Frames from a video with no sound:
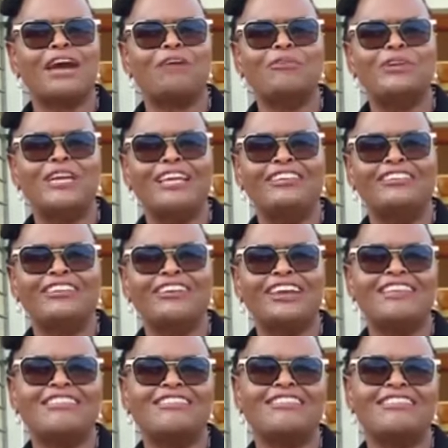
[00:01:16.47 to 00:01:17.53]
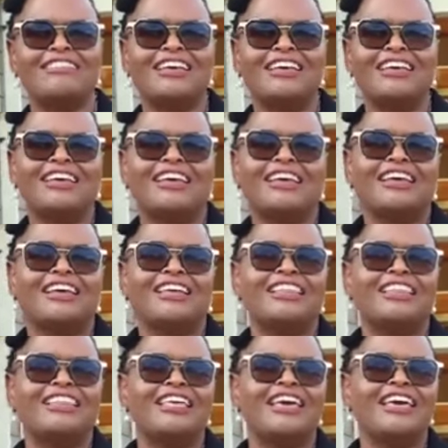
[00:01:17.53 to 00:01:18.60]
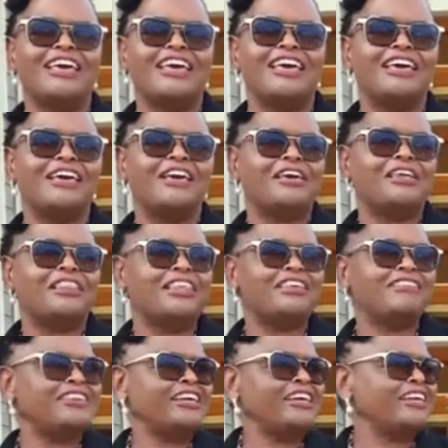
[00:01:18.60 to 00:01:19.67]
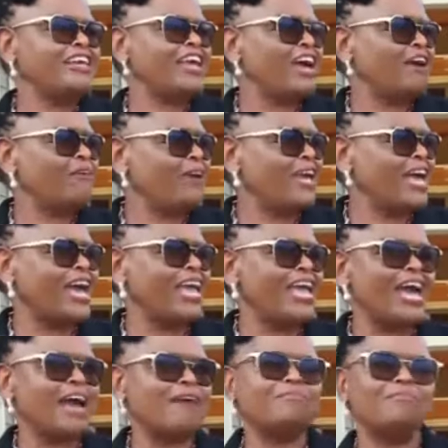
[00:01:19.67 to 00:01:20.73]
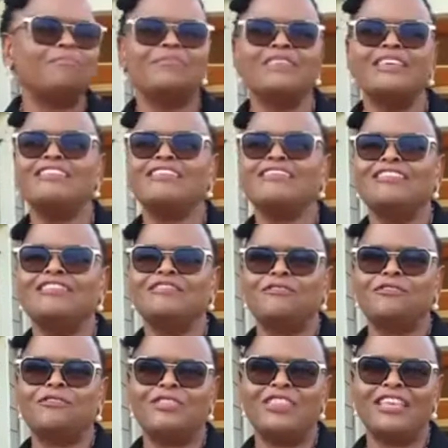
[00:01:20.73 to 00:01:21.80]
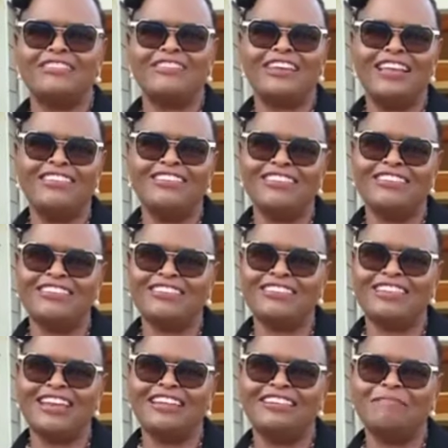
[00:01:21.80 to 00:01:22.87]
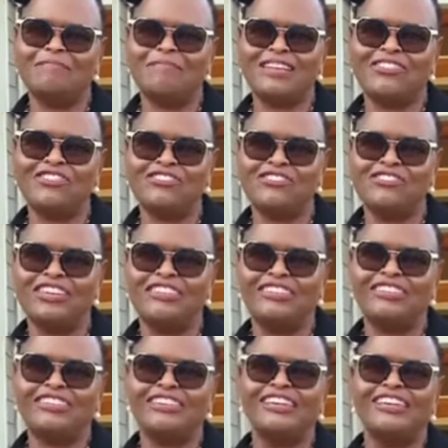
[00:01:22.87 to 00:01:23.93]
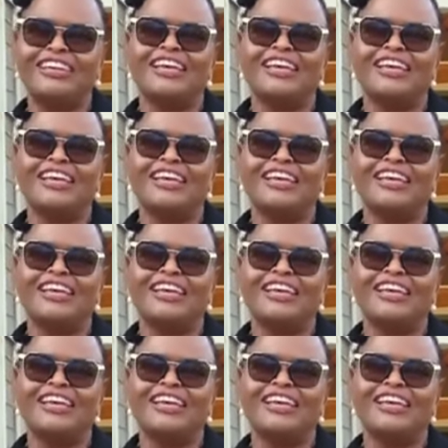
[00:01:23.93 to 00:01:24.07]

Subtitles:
their own entrance. This area where I am, this is for the judges and the magistrates.